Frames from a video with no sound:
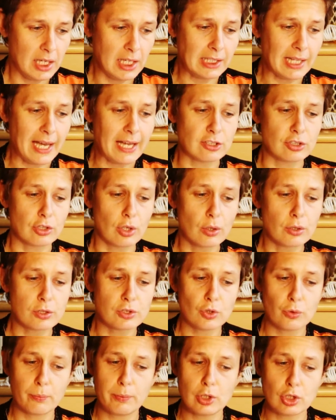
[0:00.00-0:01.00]
It has
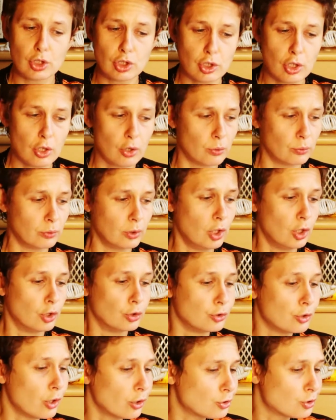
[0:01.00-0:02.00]
also been shown
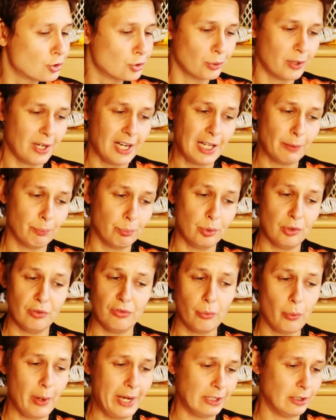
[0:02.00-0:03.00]
not to help
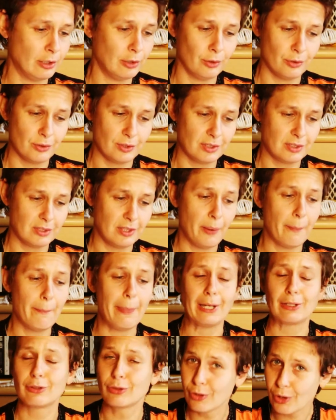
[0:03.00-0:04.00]
with weight loss,
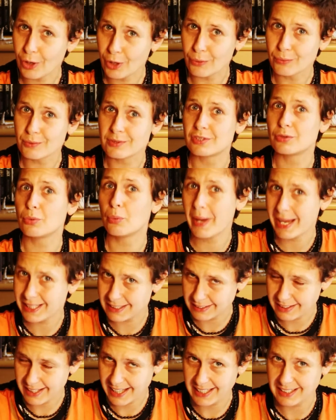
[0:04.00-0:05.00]
but cause
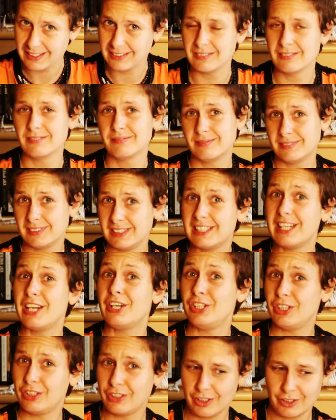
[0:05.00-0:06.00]
weight gain. There
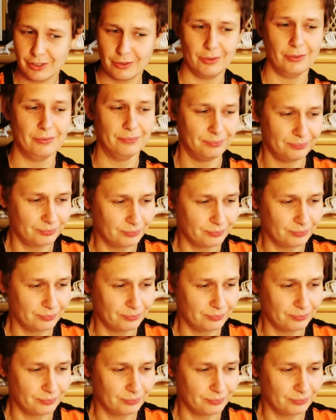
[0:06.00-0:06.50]
you go.